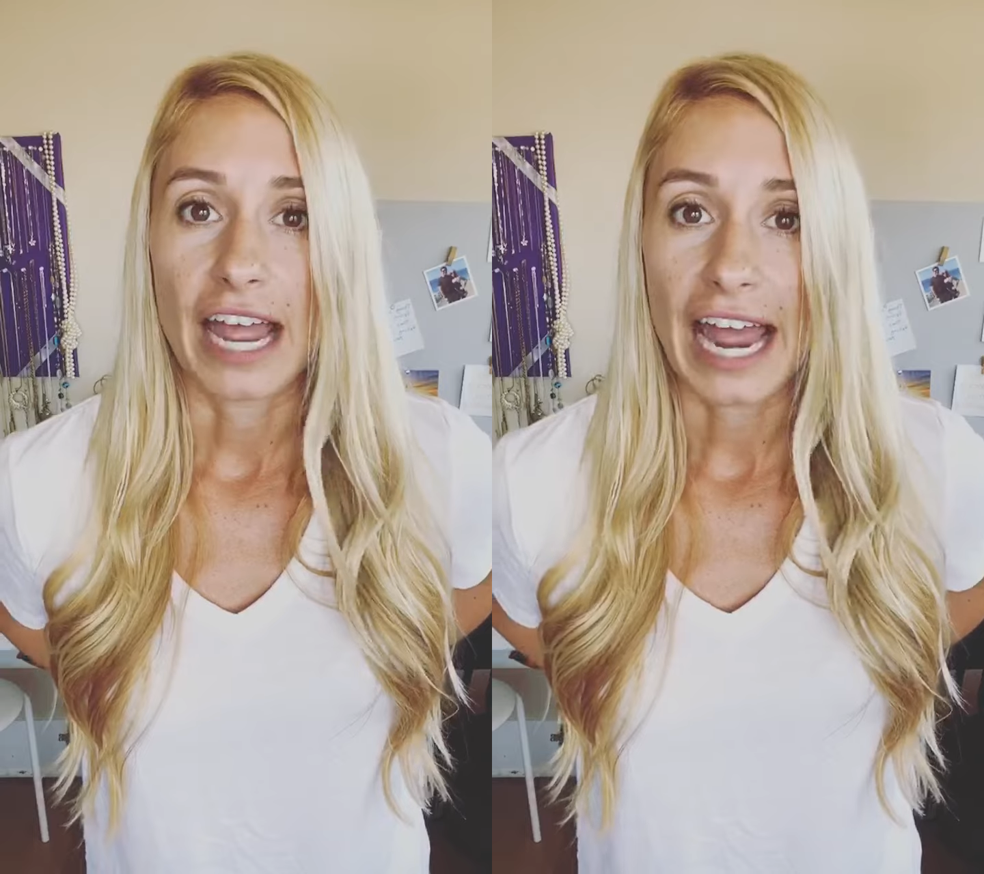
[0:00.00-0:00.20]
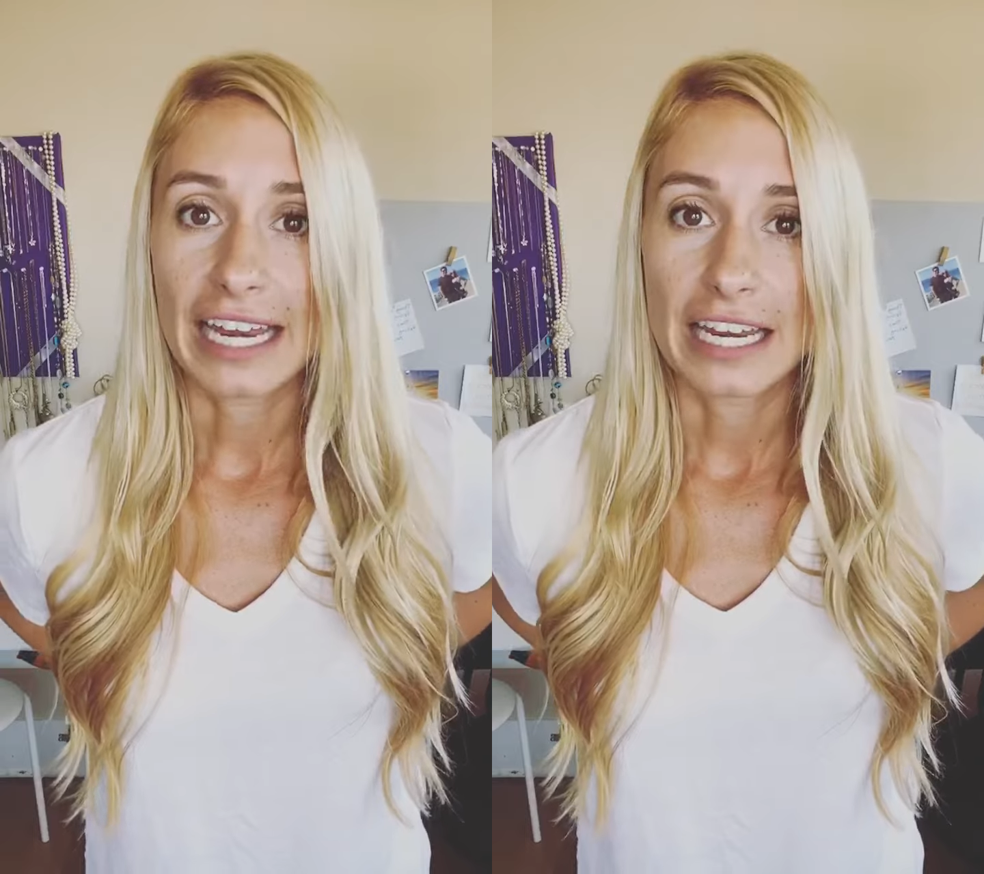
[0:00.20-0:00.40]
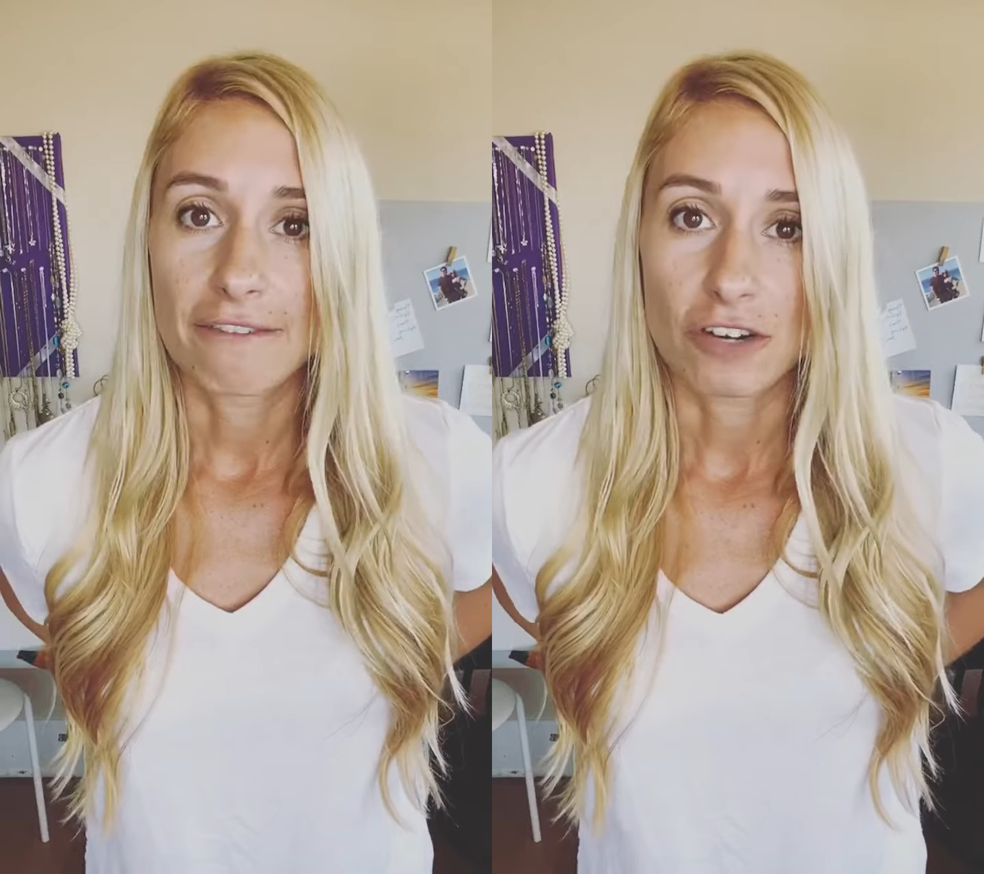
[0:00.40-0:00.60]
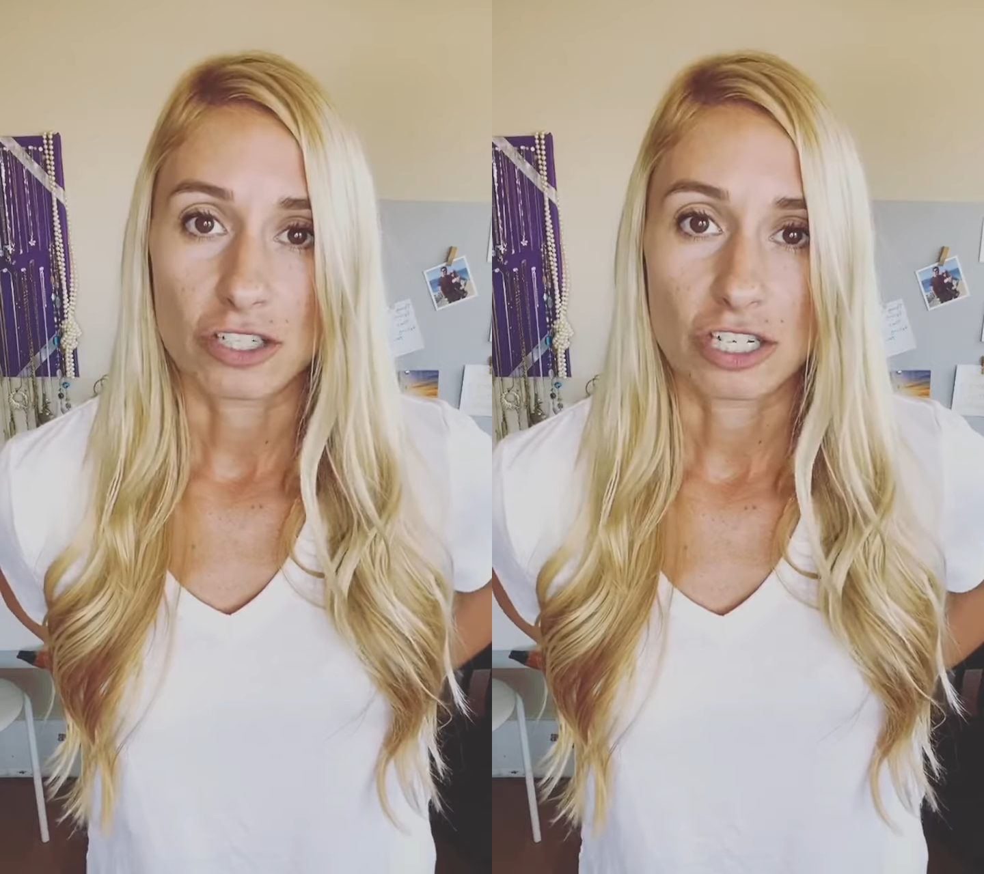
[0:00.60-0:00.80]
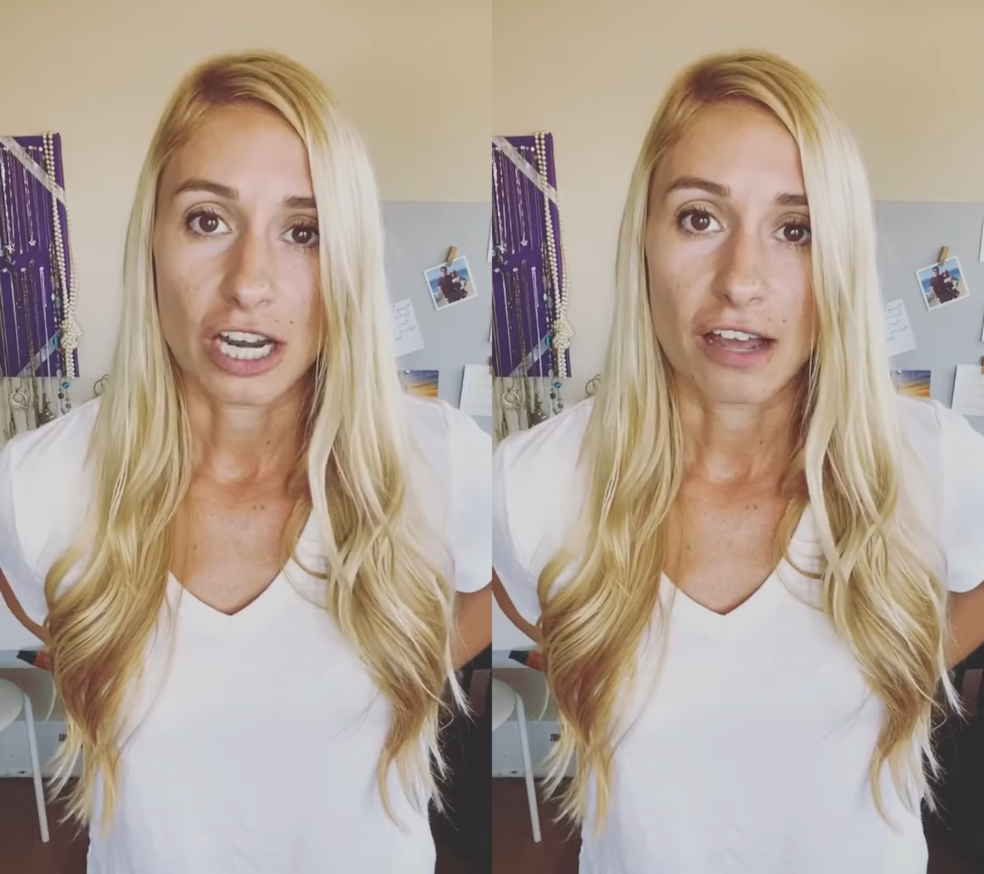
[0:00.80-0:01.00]
edited
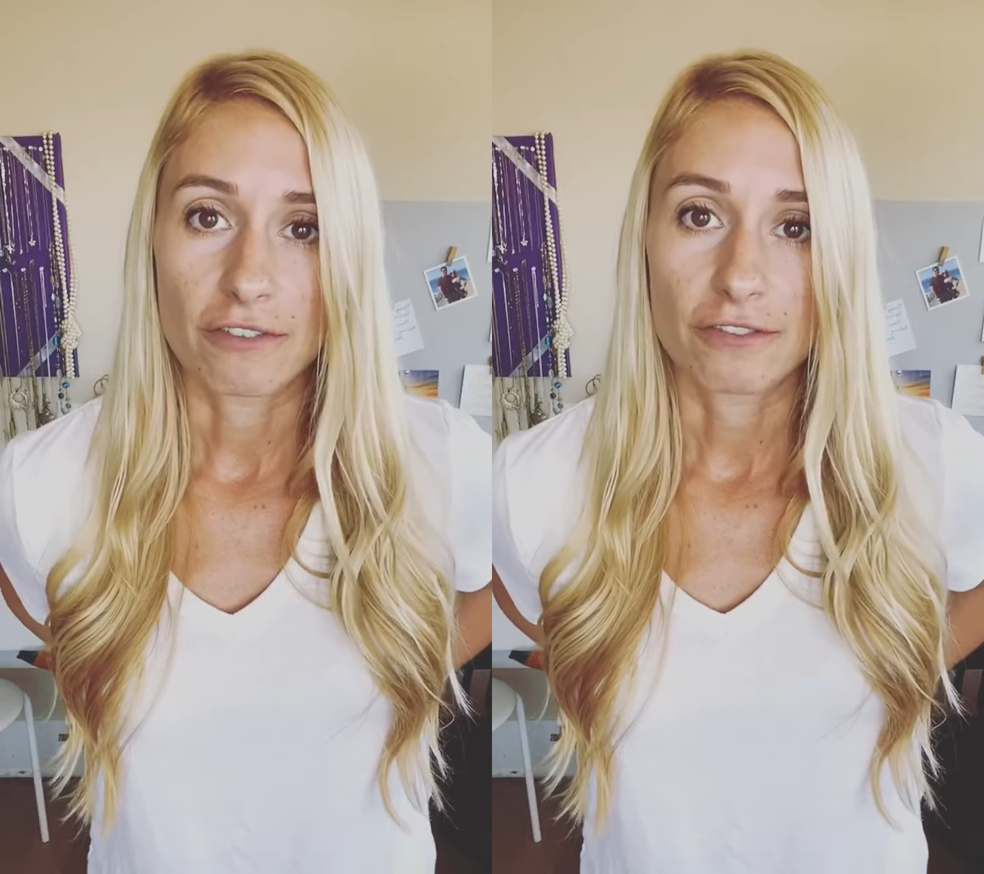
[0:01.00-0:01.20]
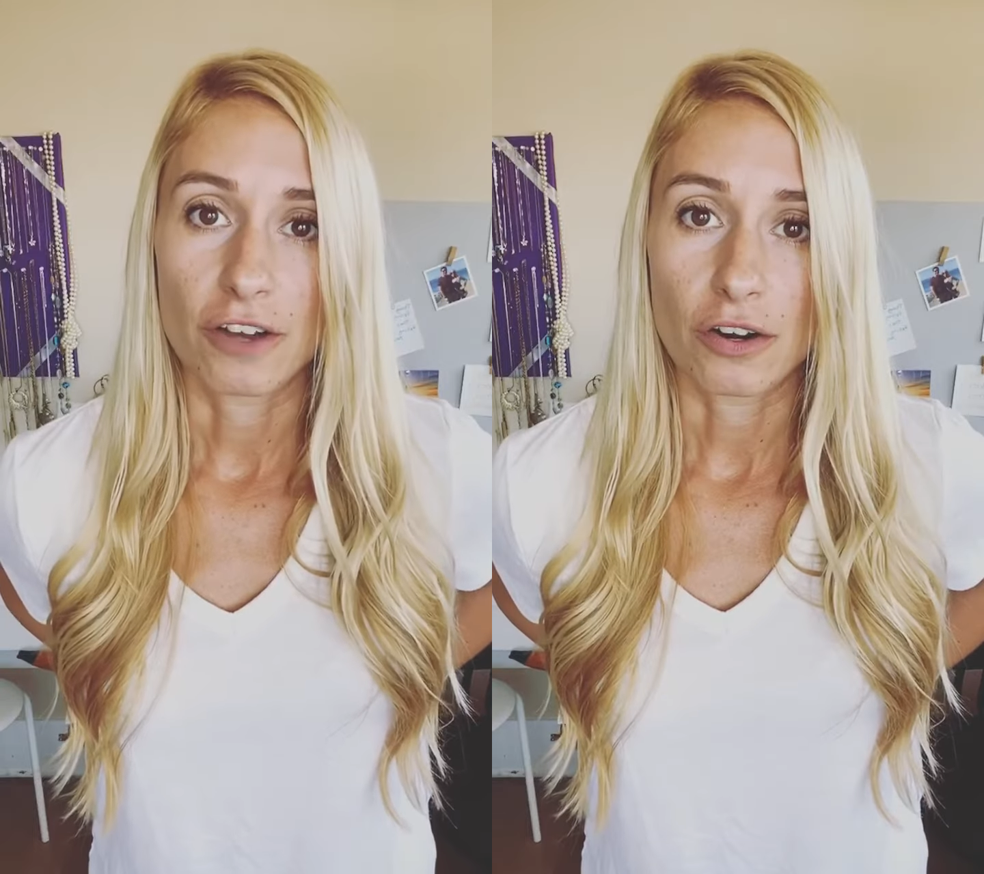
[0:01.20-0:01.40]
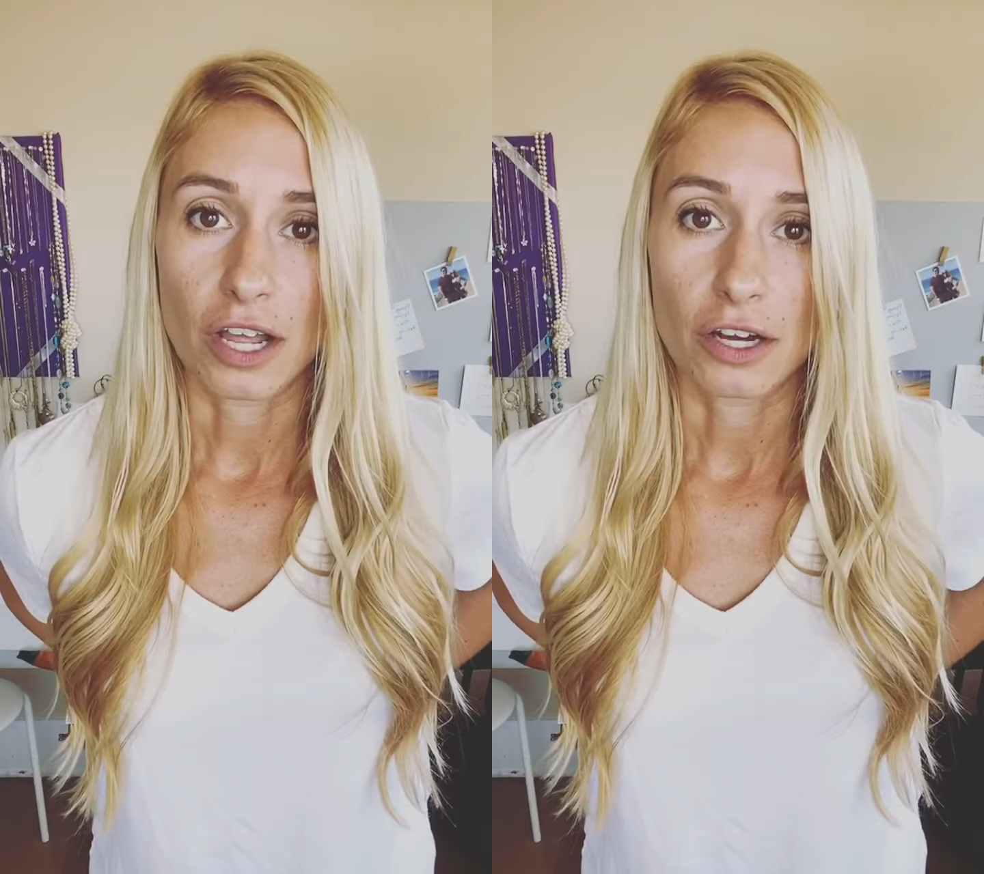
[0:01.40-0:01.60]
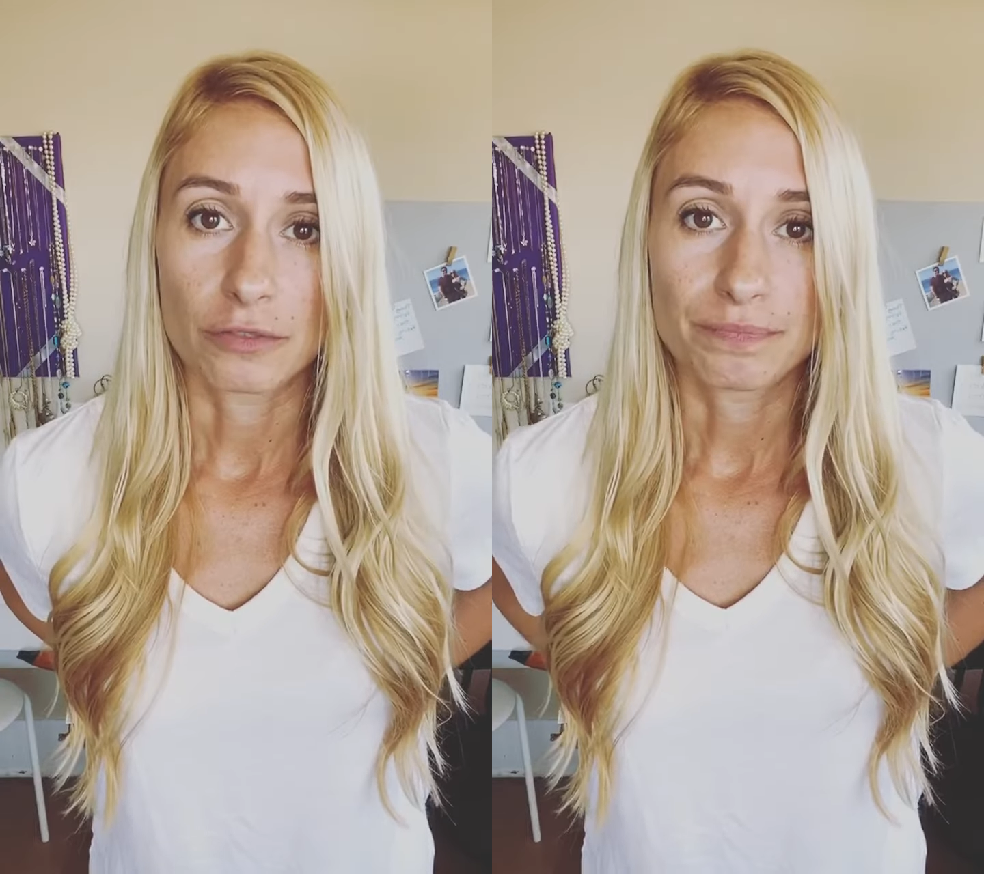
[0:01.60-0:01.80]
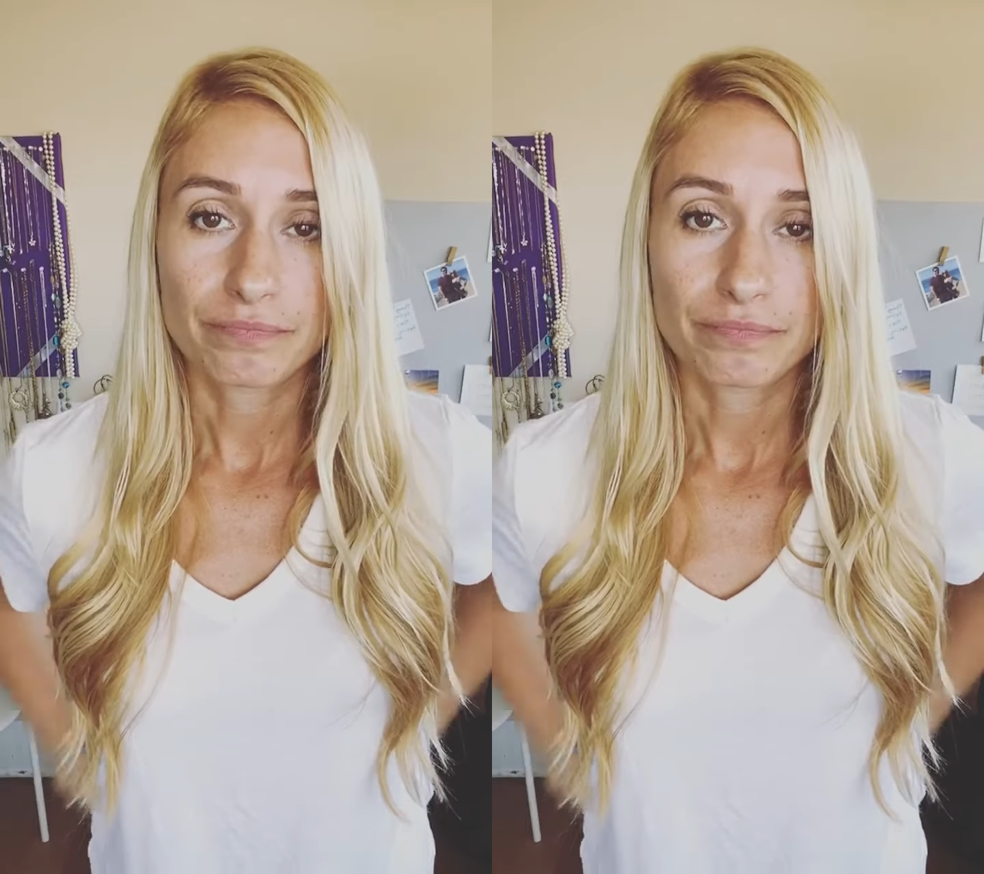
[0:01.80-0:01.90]
version of a photo